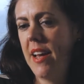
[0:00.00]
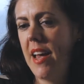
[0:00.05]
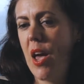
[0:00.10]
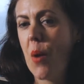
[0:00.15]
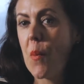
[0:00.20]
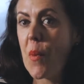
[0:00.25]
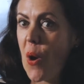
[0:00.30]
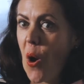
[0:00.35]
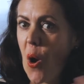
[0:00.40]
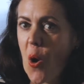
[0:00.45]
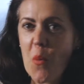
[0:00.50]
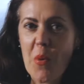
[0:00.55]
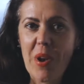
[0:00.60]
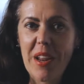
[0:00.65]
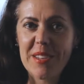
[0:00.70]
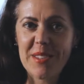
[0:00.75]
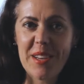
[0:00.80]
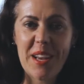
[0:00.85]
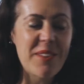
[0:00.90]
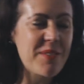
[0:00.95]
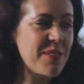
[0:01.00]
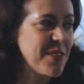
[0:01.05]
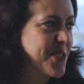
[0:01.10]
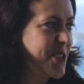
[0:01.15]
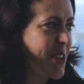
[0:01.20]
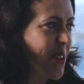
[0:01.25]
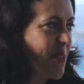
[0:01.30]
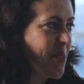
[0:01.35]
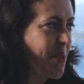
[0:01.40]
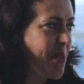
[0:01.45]
and we hope really exciting for the
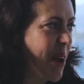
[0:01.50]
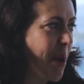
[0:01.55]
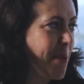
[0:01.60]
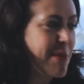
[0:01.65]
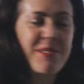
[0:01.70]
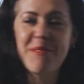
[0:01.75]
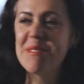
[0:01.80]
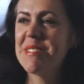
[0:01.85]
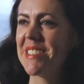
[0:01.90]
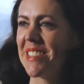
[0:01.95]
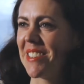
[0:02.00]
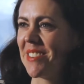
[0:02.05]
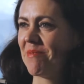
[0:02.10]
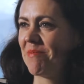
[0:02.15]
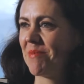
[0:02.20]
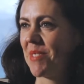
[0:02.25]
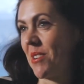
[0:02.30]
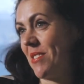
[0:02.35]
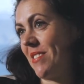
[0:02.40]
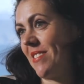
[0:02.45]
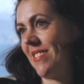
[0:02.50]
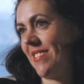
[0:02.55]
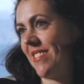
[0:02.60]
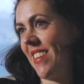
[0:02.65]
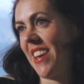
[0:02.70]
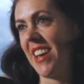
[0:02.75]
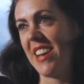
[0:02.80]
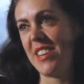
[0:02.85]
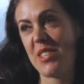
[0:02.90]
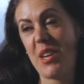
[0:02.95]
chefs who are coming to visit because
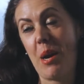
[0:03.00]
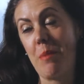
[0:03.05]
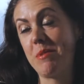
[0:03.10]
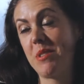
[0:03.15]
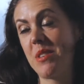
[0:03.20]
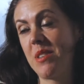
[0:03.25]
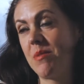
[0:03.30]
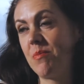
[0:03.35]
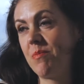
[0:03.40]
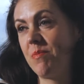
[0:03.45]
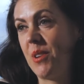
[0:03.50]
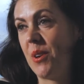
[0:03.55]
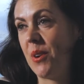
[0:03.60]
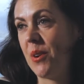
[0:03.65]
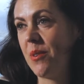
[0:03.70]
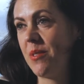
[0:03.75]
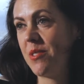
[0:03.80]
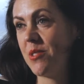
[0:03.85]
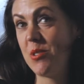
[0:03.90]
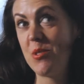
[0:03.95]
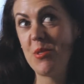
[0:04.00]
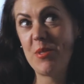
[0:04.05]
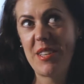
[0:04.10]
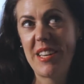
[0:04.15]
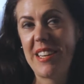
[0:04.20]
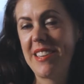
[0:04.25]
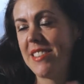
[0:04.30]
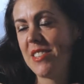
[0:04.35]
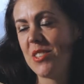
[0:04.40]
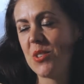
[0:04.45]
they get to come to you know to New
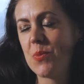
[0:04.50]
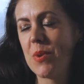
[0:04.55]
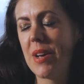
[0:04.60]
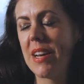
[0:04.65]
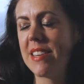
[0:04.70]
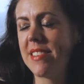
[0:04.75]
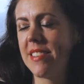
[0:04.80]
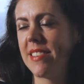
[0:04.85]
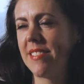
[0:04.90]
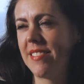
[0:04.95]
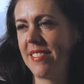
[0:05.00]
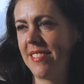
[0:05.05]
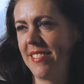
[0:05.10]
Zealand and to Wellington.